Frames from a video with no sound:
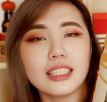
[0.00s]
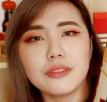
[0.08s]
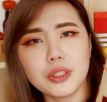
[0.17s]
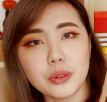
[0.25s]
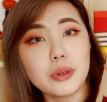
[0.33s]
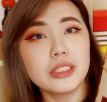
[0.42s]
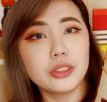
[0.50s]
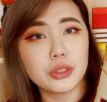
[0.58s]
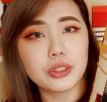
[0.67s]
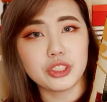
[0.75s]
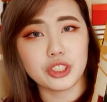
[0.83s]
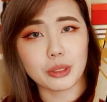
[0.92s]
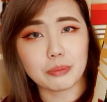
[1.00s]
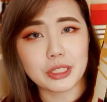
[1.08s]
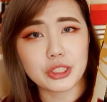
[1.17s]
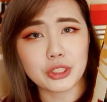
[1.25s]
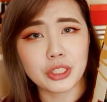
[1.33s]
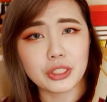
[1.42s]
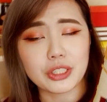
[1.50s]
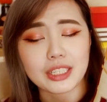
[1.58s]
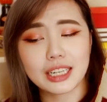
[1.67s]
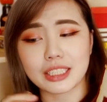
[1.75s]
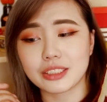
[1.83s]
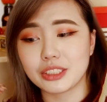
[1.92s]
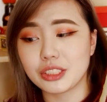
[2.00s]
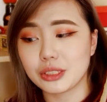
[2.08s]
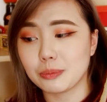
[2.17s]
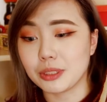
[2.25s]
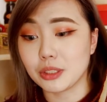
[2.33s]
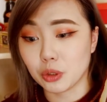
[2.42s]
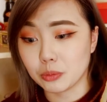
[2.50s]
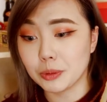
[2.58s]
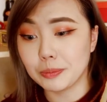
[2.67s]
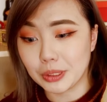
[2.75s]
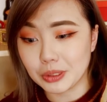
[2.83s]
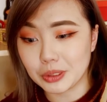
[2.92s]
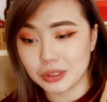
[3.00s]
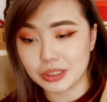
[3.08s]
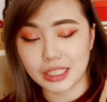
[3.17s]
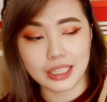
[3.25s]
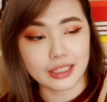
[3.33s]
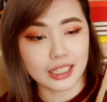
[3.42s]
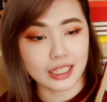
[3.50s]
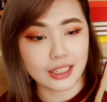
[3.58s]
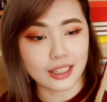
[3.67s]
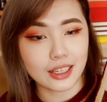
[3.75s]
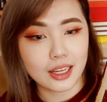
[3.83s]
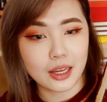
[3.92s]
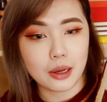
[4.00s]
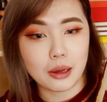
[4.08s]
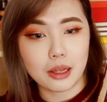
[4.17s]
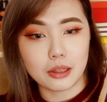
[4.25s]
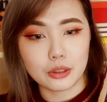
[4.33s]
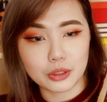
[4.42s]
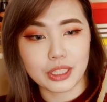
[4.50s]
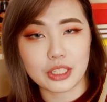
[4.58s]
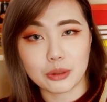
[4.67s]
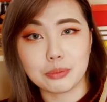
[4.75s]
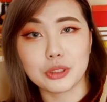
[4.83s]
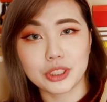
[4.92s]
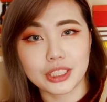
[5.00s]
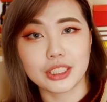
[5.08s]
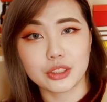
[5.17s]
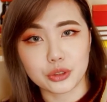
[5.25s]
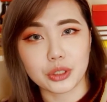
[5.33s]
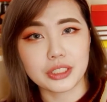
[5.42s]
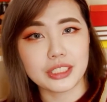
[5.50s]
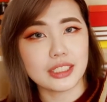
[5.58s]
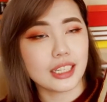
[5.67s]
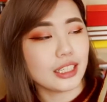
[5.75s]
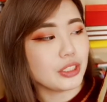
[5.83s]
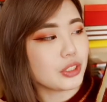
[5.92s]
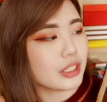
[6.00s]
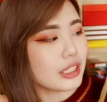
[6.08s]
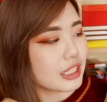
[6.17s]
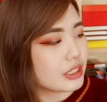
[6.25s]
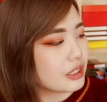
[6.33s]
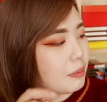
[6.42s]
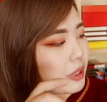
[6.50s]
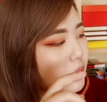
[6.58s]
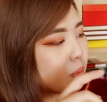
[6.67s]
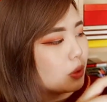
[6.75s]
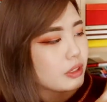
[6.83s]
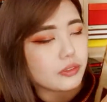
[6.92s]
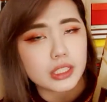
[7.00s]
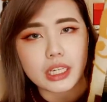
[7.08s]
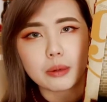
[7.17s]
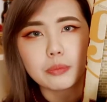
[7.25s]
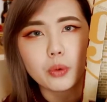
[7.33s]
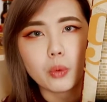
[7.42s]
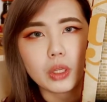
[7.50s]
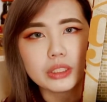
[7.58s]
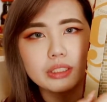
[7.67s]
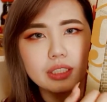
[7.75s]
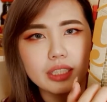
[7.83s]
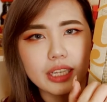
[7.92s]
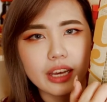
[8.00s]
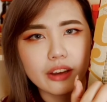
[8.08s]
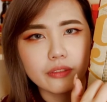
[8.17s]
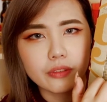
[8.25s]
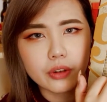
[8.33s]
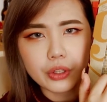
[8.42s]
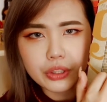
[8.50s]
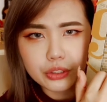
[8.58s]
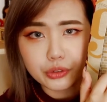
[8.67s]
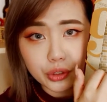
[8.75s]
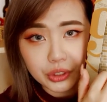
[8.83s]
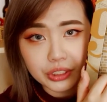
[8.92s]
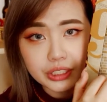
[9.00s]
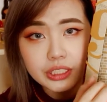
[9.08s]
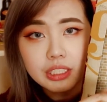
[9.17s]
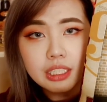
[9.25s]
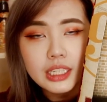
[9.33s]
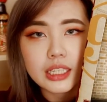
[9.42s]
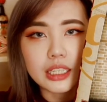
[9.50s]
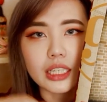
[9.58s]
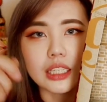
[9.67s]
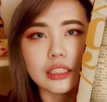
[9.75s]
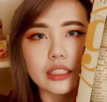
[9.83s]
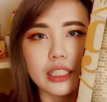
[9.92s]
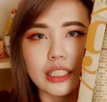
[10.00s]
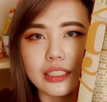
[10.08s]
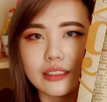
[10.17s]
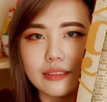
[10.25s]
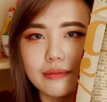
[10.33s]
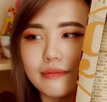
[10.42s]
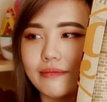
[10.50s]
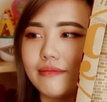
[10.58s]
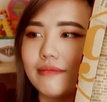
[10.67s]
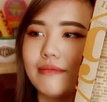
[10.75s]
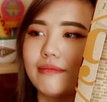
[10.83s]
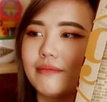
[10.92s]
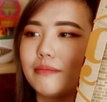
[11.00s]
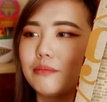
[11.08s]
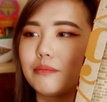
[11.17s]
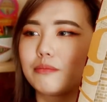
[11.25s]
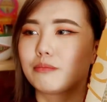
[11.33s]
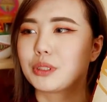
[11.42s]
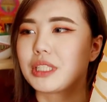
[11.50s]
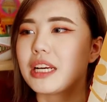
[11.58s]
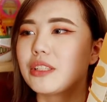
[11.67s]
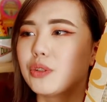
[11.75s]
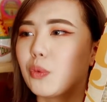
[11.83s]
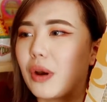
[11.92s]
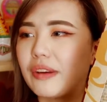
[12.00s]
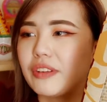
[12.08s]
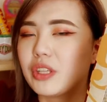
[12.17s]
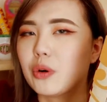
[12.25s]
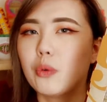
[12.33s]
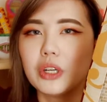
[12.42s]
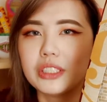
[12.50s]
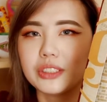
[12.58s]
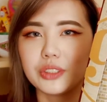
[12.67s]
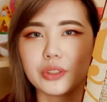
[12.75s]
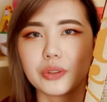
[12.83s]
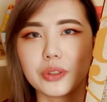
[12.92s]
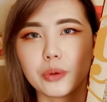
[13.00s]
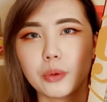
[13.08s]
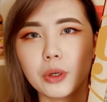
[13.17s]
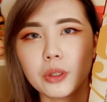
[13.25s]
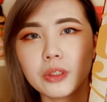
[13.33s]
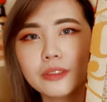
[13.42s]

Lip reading: If you don't want to do the jumping shot, you can actually just be a normal person and like look like you're pushing the trolley, and you can actually pick one of the couple wands that they have on the trolley and like pretend you're waving your wand as you go on the wall.